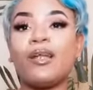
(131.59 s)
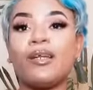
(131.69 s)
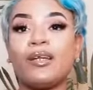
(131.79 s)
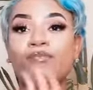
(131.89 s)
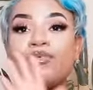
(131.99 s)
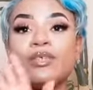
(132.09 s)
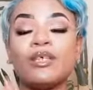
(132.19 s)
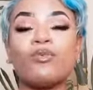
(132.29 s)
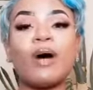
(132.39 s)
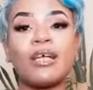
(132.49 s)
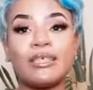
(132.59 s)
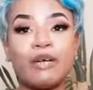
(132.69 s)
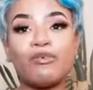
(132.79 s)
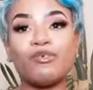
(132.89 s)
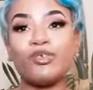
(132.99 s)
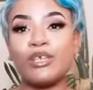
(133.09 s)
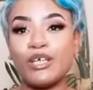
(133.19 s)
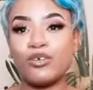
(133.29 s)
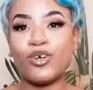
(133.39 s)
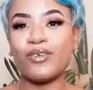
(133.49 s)
And if you did watch that review, then
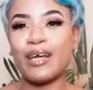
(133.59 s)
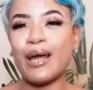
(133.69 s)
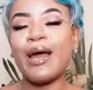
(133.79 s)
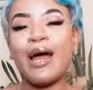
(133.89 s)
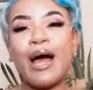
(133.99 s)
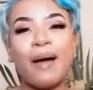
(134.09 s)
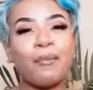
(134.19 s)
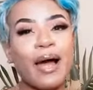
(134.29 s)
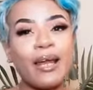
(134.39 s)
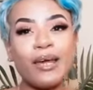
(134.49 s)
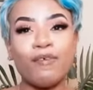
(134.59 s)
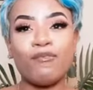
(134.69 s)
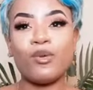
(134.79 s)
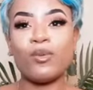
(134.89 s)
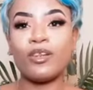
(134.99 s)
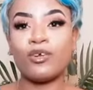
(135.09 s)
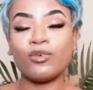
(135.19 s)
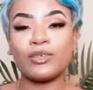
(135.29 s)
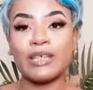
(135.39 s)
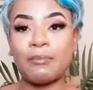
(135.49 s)
you know that I'm kind of iffy with
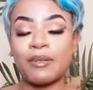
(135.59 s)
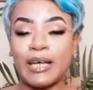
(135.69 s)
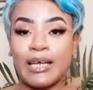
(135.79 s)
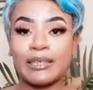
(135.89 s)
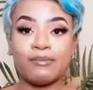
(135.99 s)
those type of things.